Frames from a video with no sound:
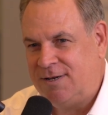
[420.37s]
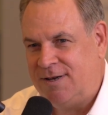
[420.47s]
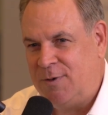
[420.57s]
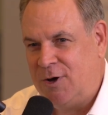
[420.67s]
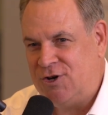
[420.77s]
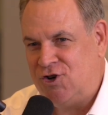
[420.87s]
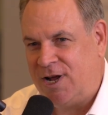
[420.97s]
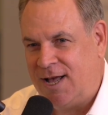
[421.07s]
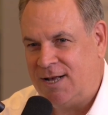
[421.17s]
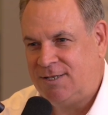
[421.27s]

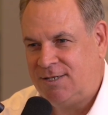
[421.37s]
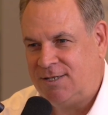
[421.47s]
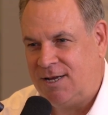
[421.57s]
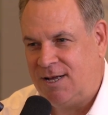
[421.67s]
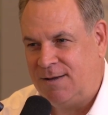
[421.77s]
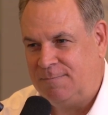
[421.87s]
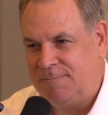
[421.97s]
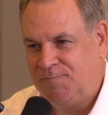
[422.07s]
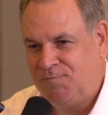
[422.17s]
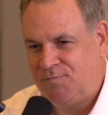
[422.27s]
WHAS
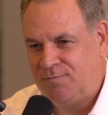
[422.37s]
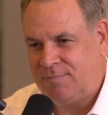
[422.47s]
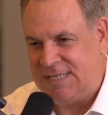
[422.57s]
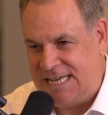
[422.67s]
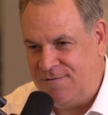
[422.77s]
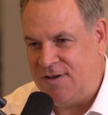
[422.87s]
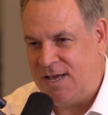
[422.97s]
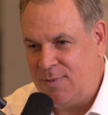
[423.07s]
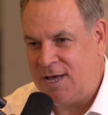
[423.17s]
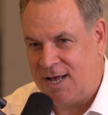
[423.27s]

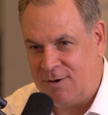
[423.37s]
TV. But yeah,